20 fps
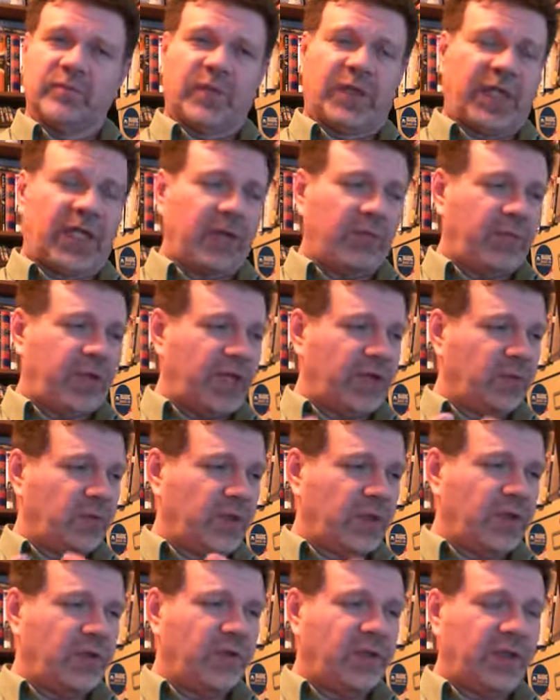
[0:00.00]
Campaign
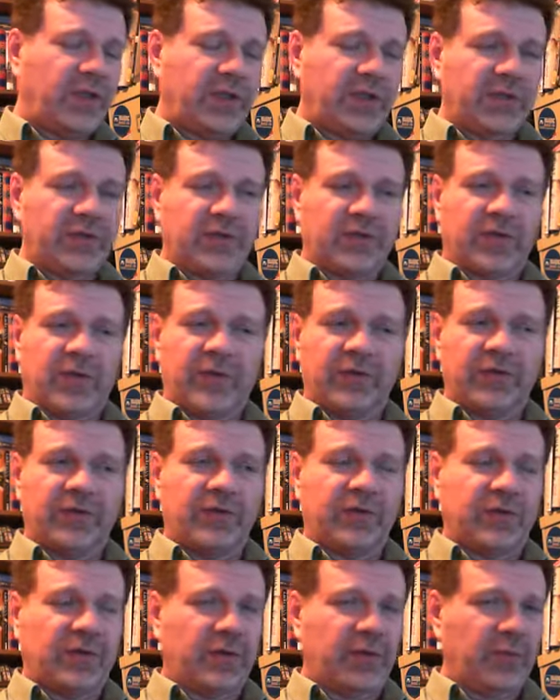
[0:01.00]
1, you need a
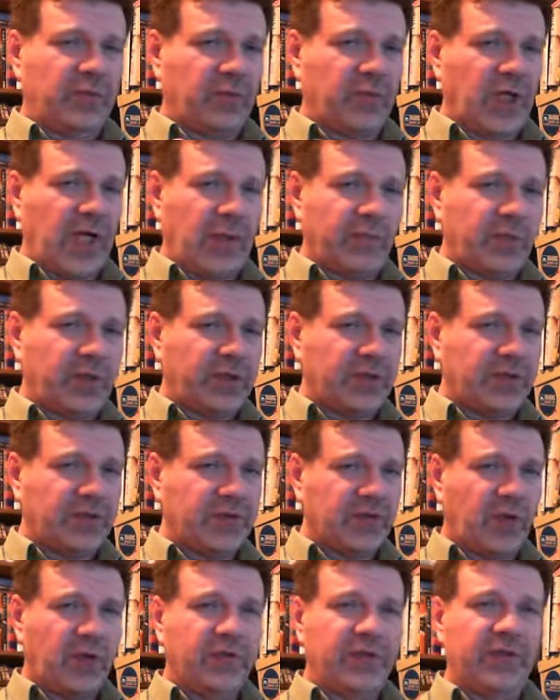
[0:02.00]
consultant, and a proper
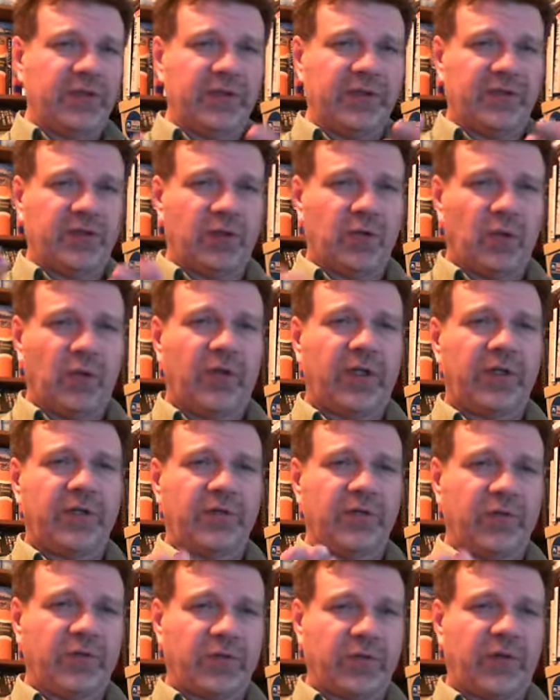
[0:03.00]
consultant is going
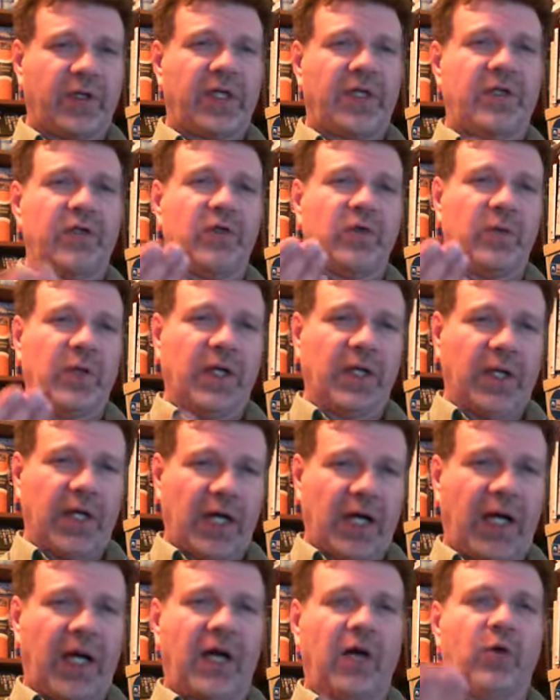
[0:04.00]
to train you on
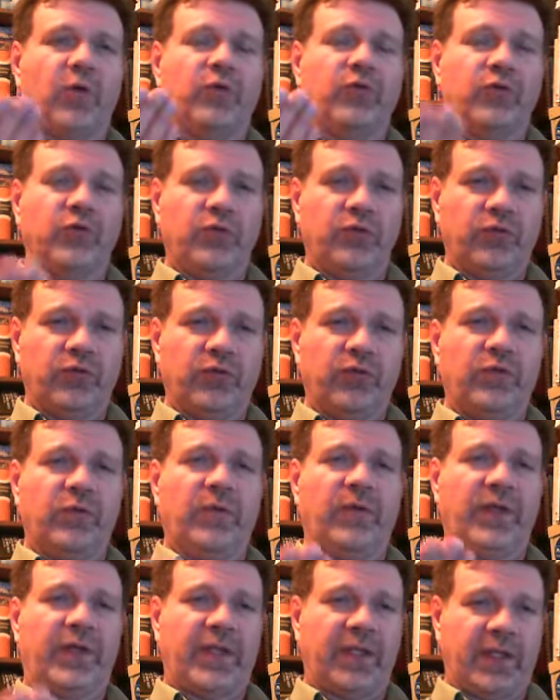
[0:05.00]
how to
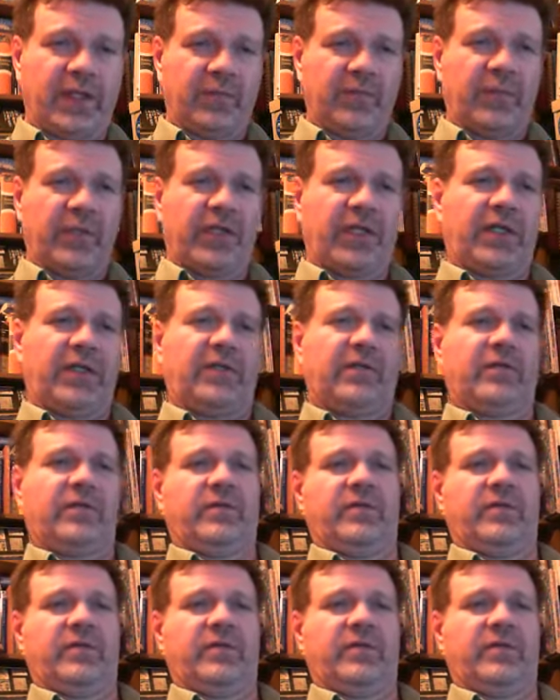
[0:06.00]
do the campaign.